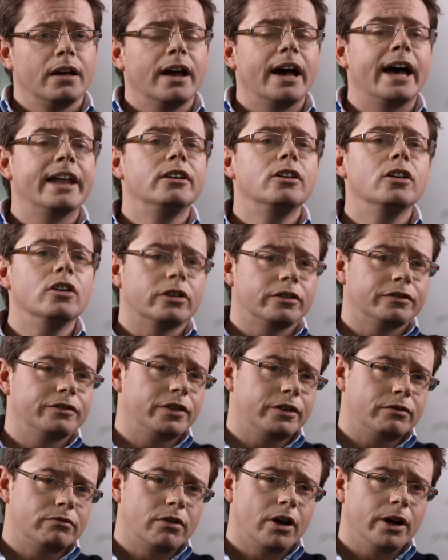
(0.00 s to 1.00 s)
and look
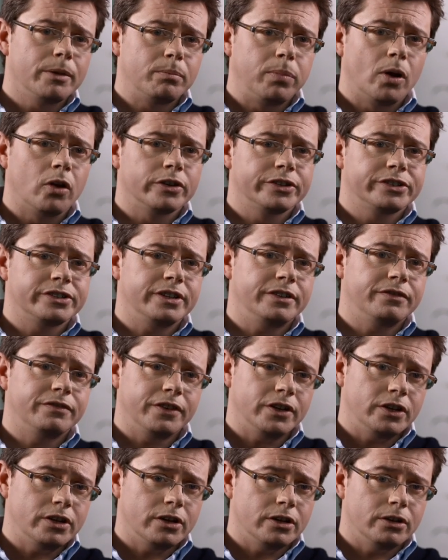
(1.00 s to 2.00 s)
for the right policy
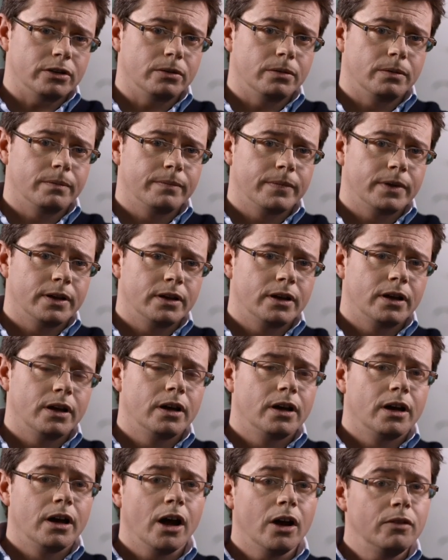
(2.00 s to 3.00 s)
for you.
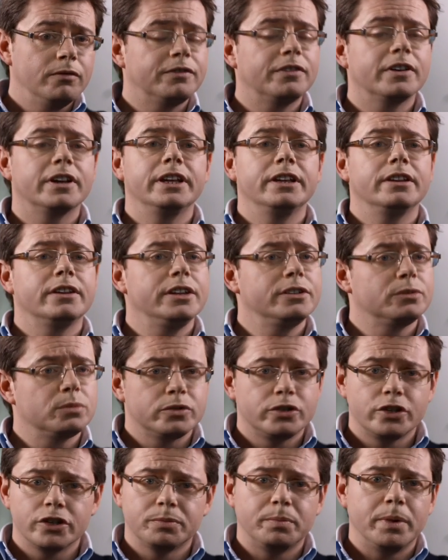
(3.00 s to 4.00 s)
Hopefully these will
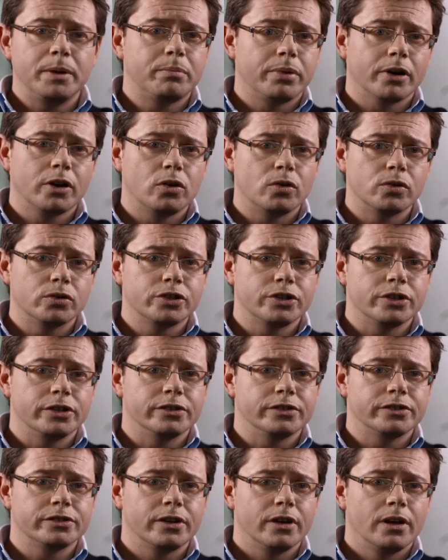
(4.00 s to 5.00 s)
just be
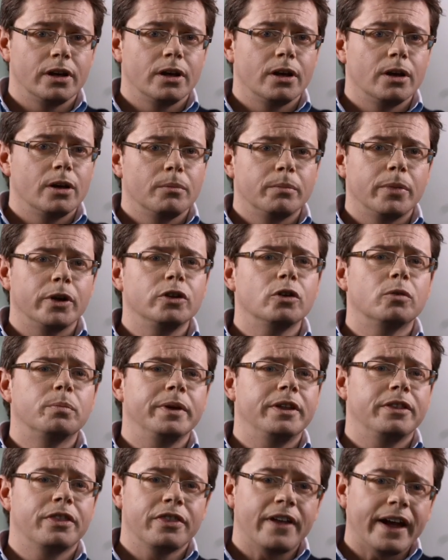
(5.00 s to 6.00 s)
precautions, but you'll
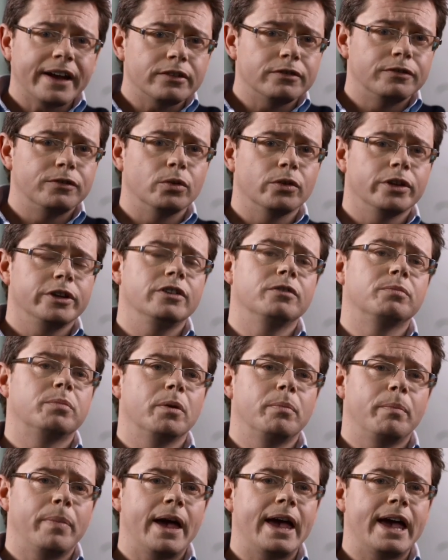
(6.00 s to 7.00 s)
be thankful that you've
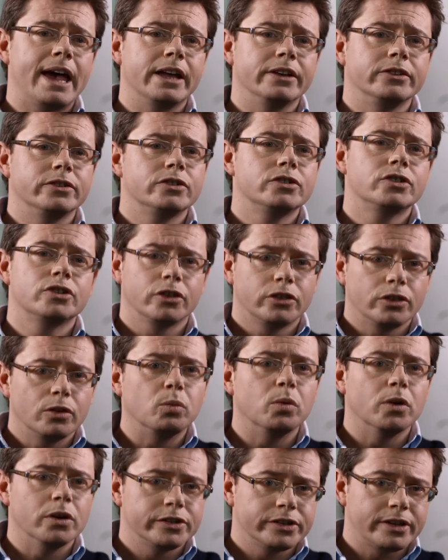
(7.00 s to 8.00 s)
prepared should the
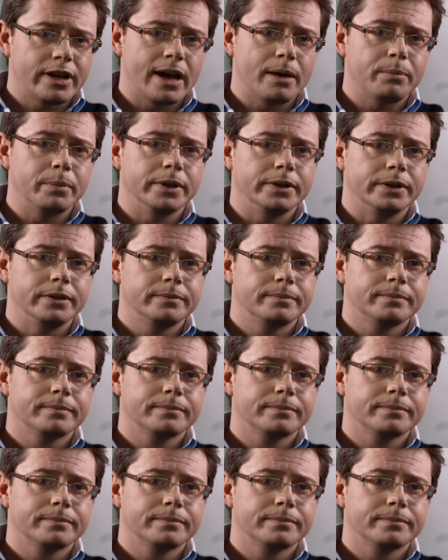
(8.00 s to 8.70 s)
worst happen.